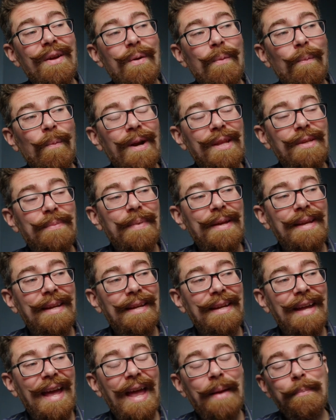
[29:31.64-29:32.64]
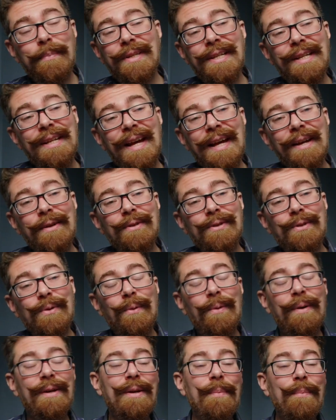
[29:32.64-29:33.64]
when it's being emptied out
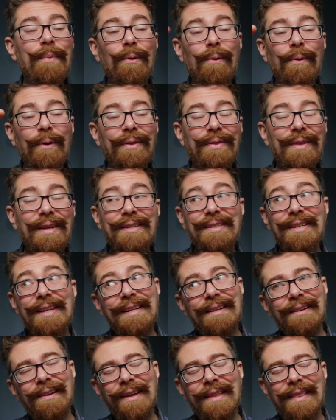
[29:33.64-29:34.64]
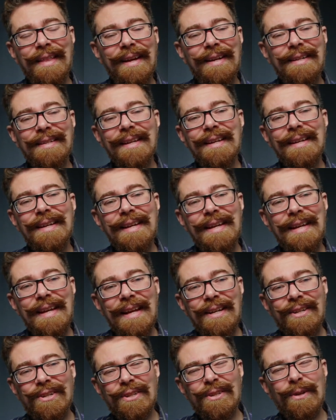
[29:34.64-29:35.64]
or when you're pouring things in like that,
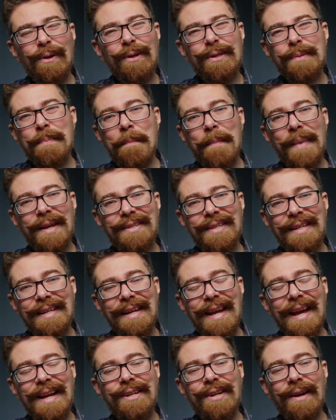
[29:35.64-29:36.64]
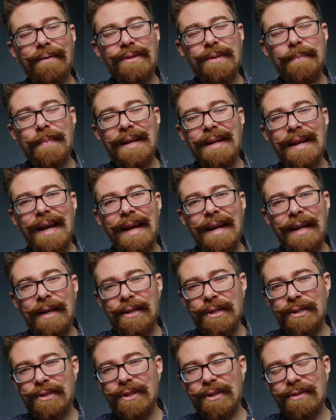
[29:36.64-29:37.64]
it just looks messy and you have to spend
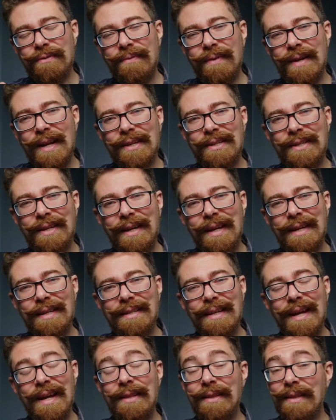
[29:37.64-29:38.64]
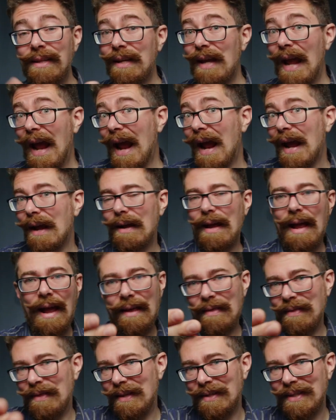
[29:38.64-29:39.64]
ages just finessing it, and the
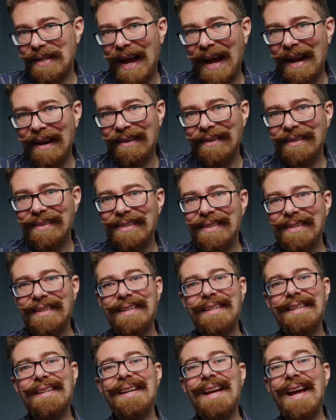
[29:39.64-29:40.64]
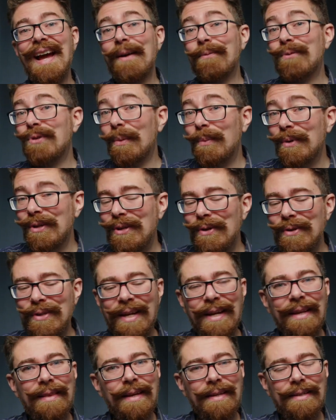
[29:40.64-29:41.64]
talent have trouble
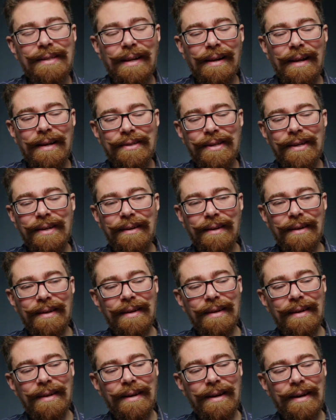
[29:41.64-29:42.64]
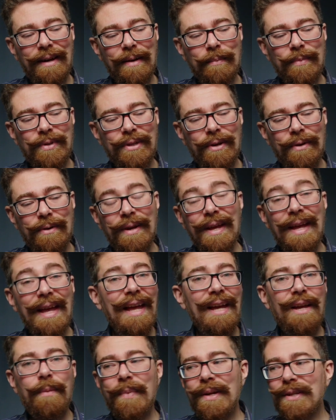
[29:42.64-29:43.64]
using it. That's a classic. So
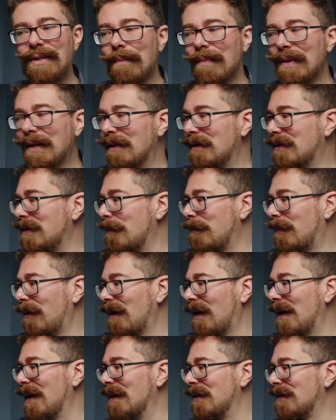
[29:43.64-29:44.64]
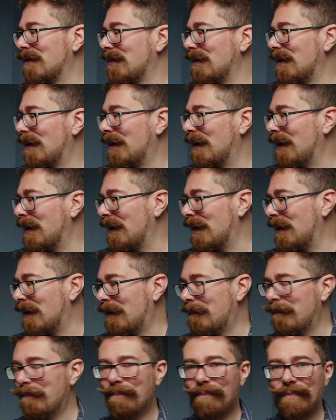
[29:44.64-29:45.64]
it can be something as simple as
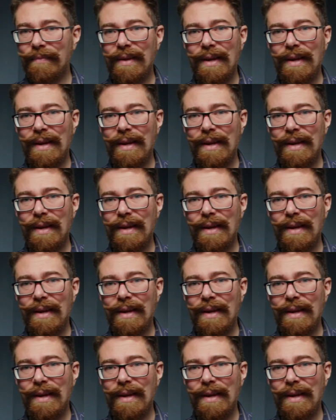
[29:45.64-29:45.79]
an